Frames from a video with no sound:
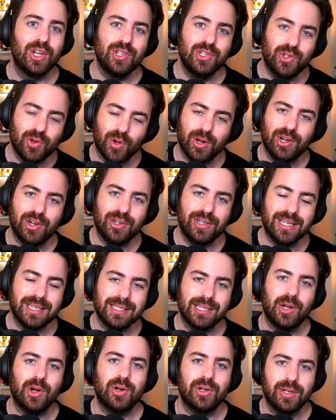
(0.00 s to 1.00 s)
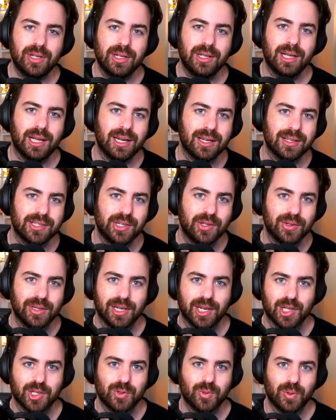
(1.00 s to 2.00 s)
Join our Discord, and I'll see you in the
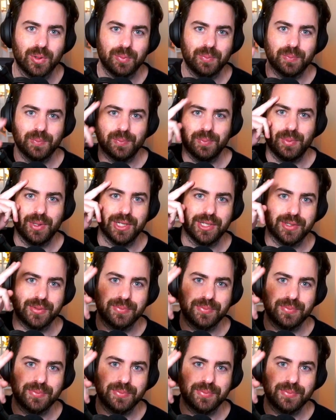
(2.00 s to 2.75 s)
next one. Peace.